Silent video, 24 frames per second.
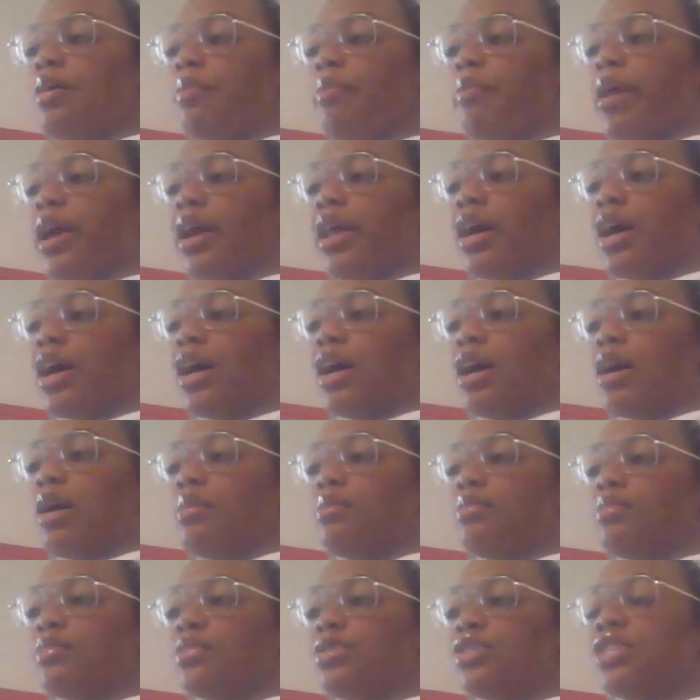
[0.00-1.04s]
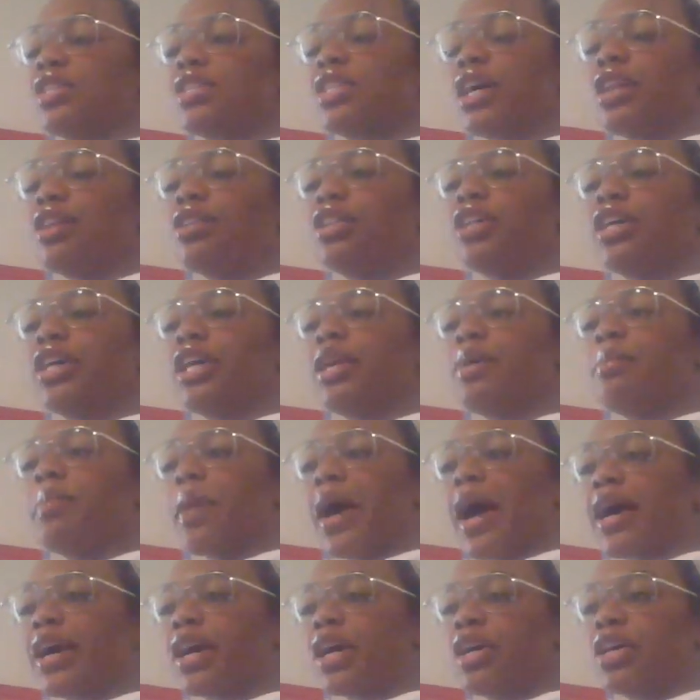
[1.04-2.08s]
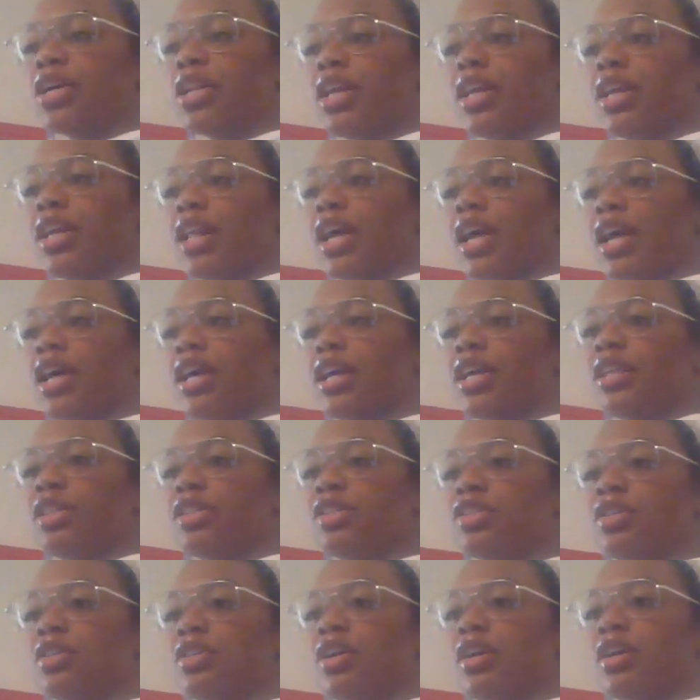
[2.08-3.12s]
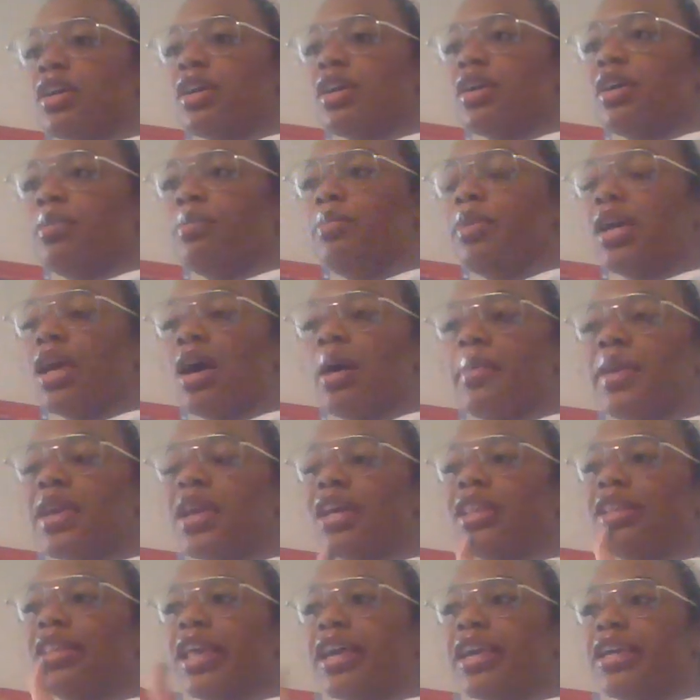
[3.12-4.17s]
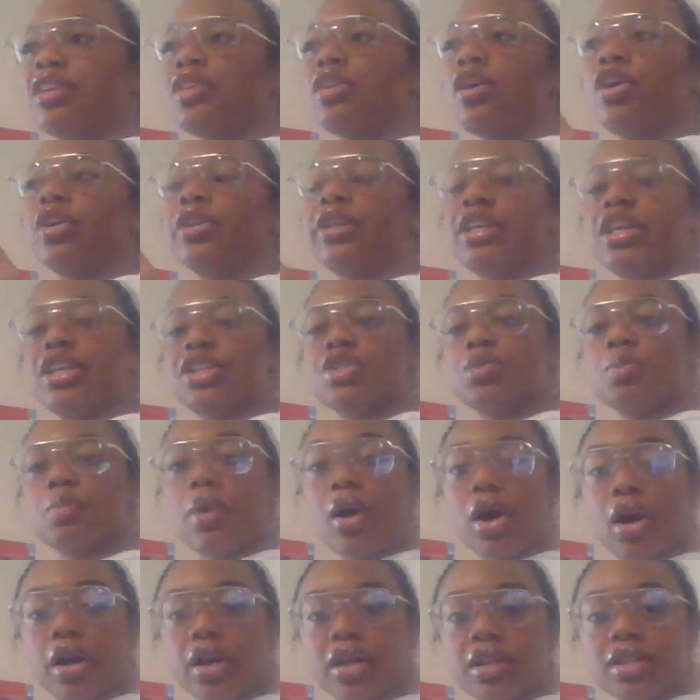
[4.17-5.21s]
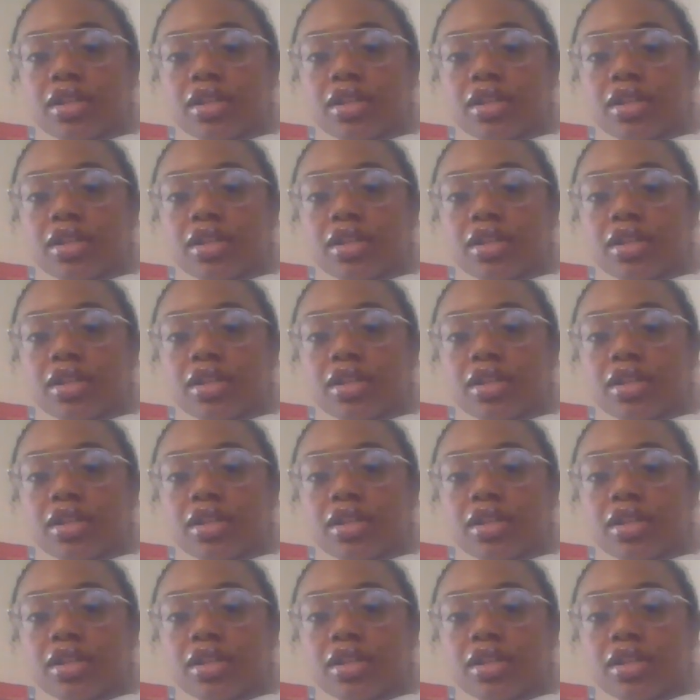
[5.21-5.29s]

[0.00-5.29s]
But she's kind of looking back on it and becoming enlightened on each part,